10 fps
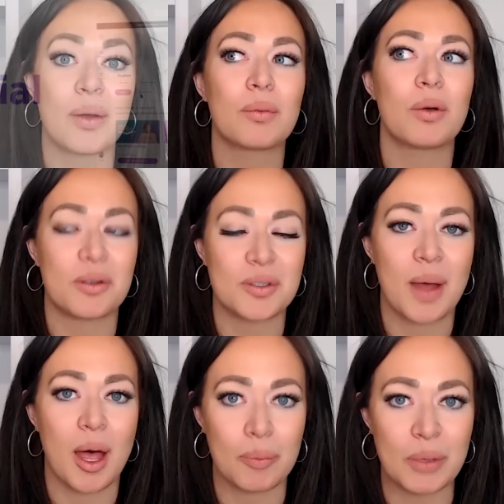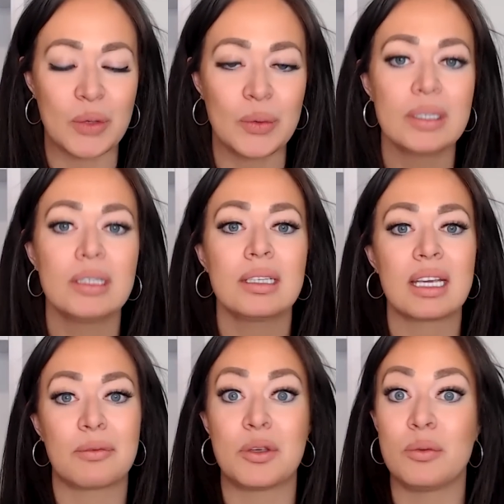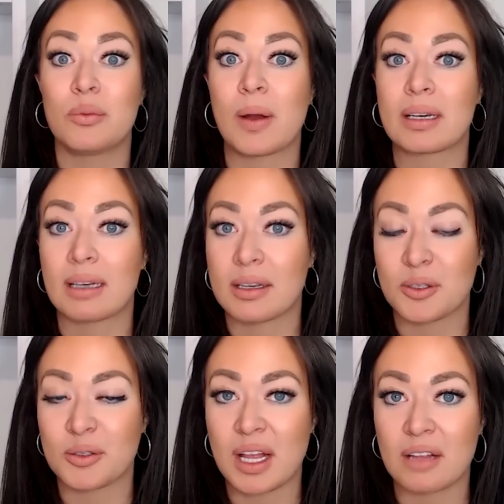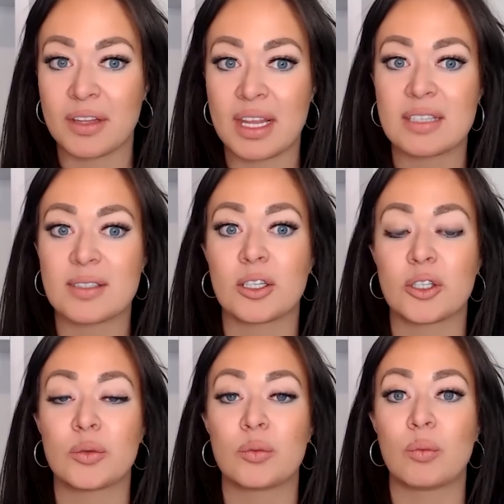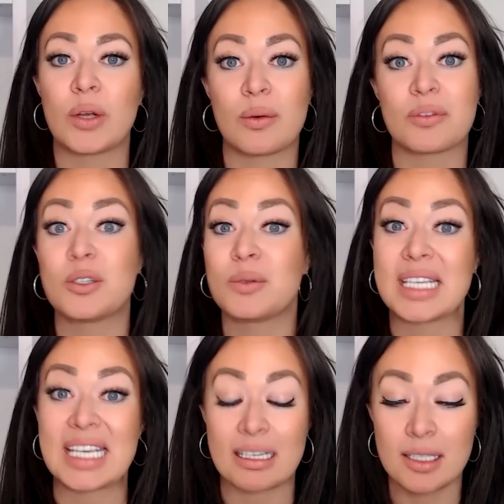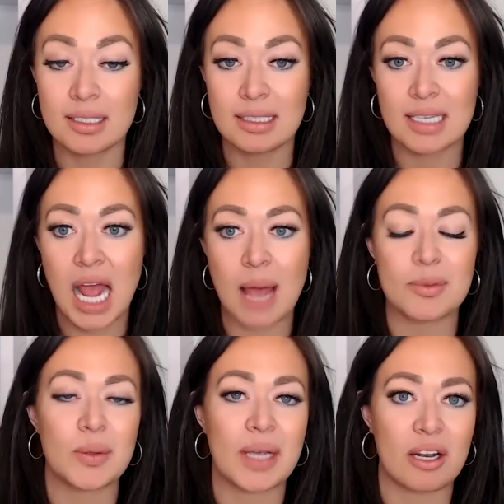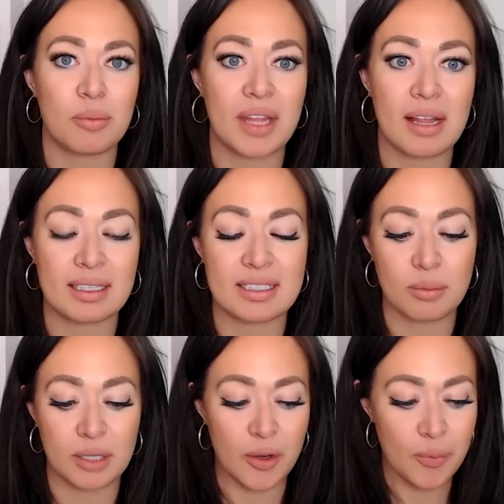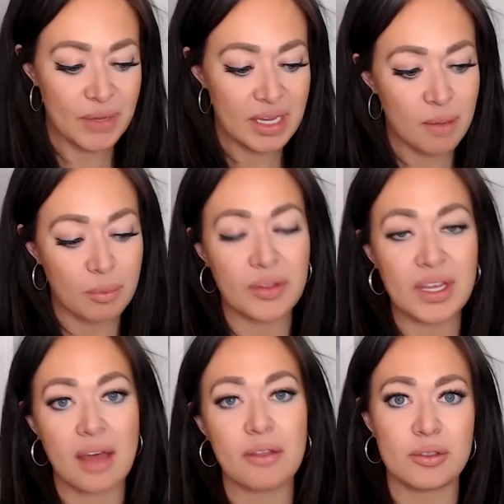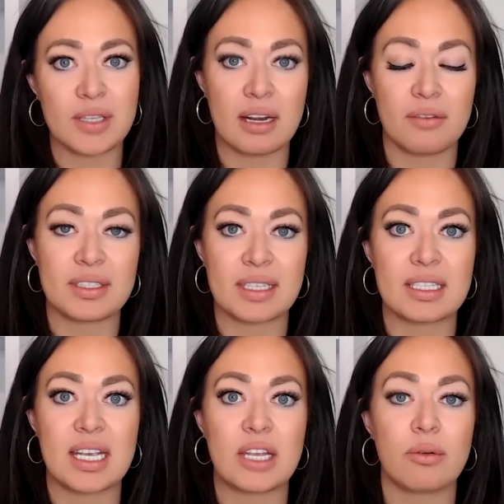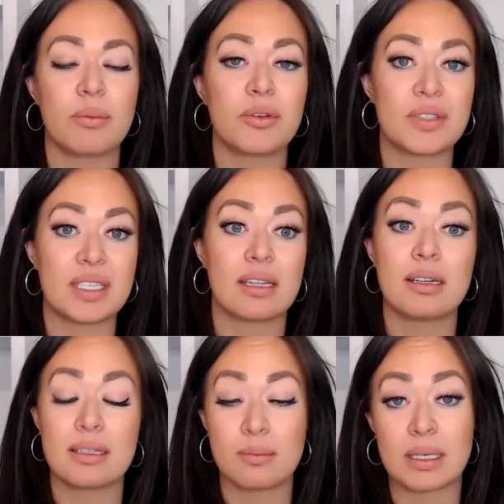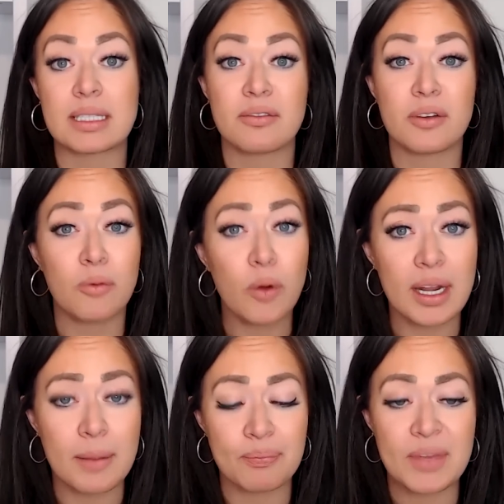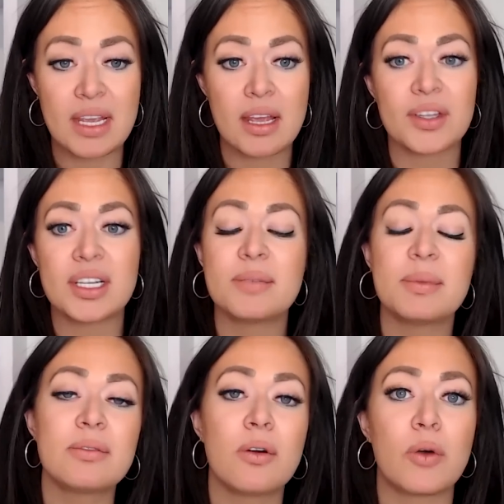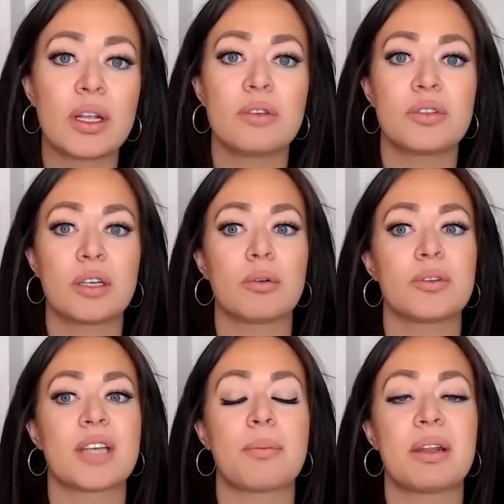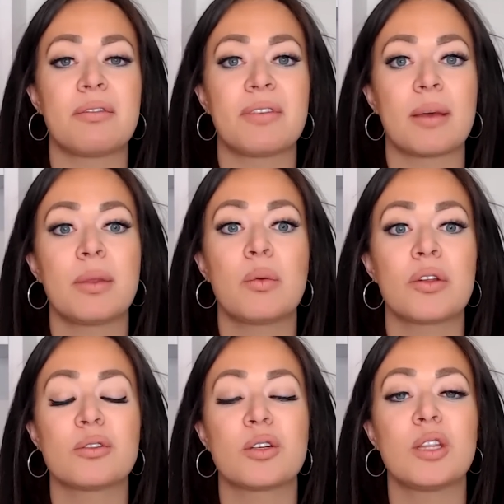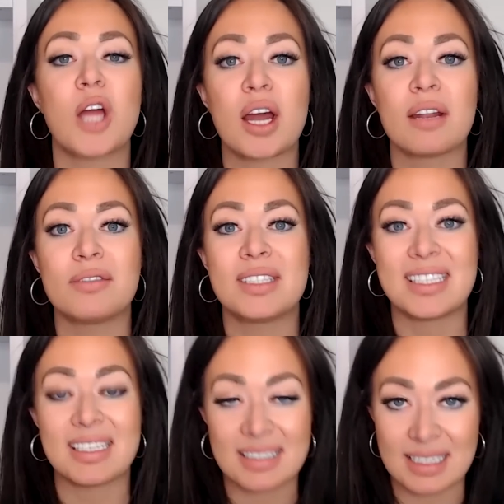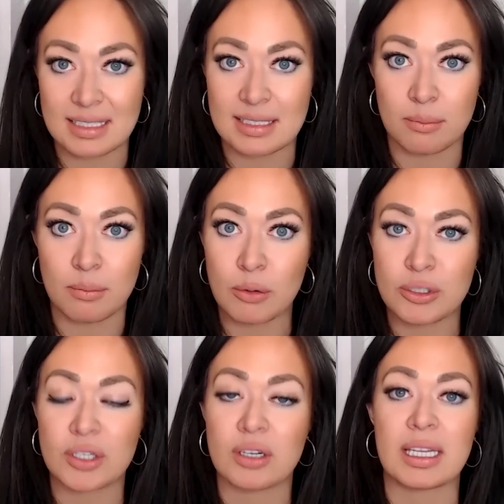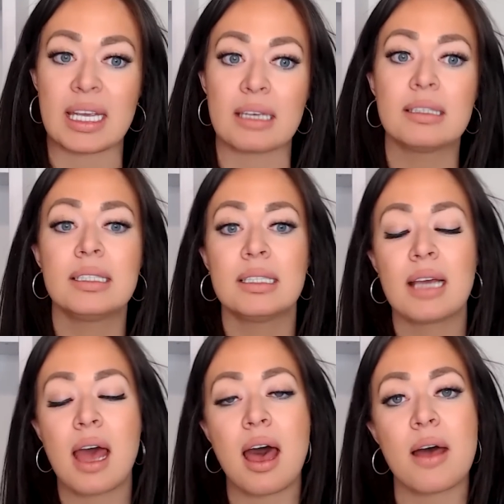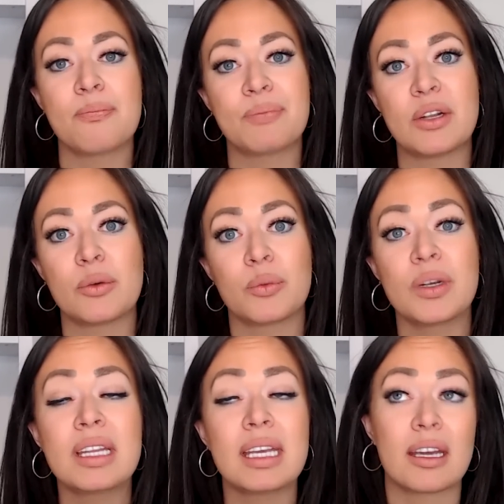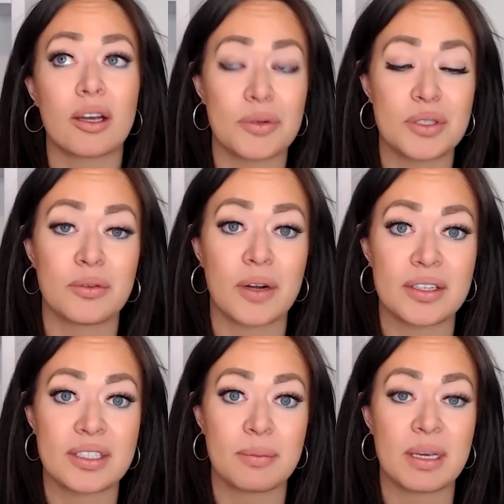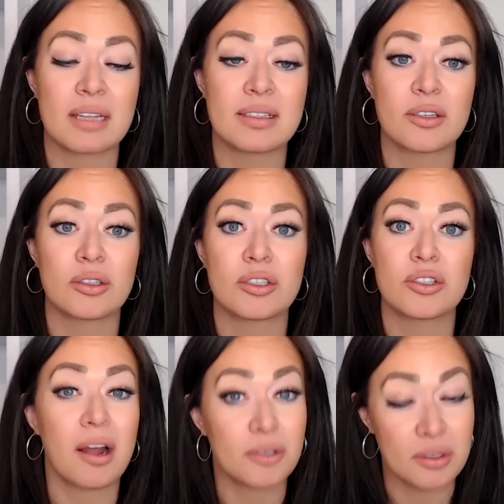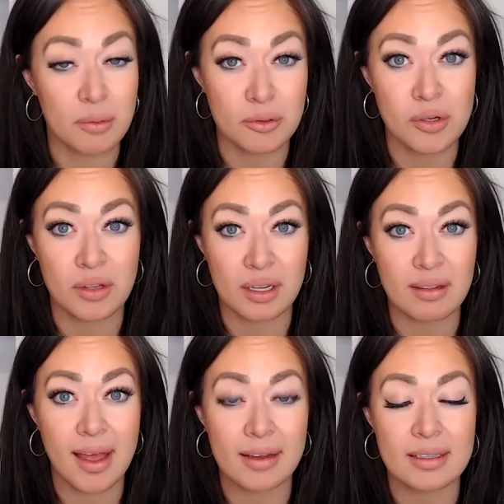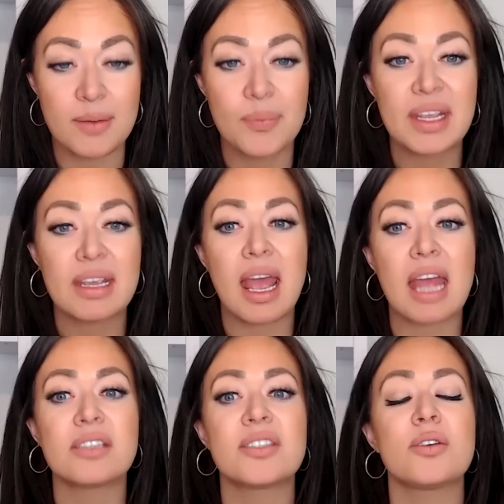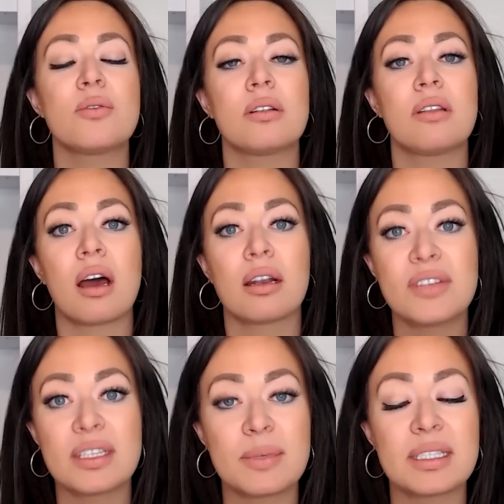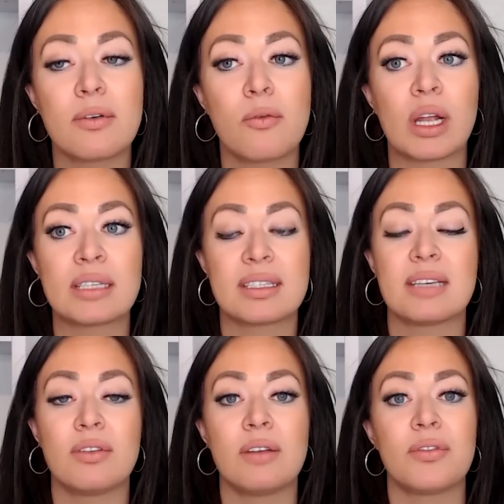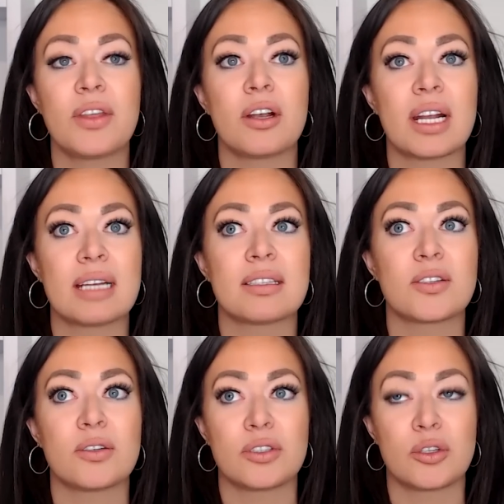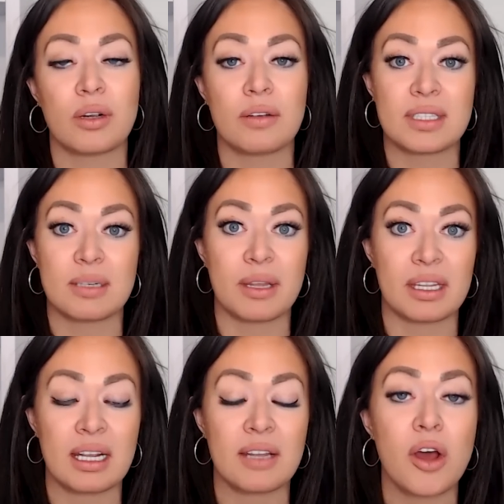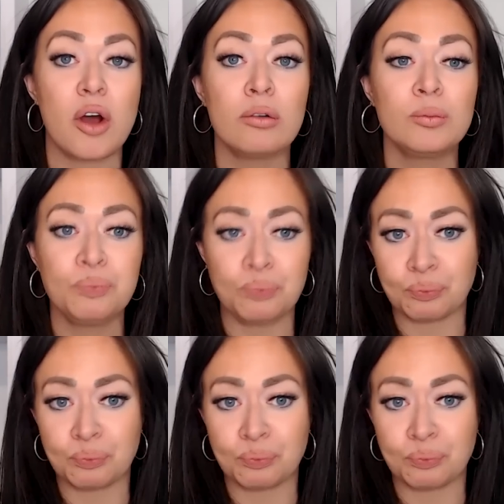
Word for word: and it will also help you if you recognize yourself in this, learn what you have to do to heal. Um, so again, I'll put that link down below. But on the other side of this continuum, you'll see the dismissive avoidant. The dismissive avoidant usually grows up in a family where there's a lot of distance emotionally. Um, you know, really, it goes so far as to be considered childhood emotional neglect. And so, a lot of dismissive avoidants, even if there is a certain degree of stability in the home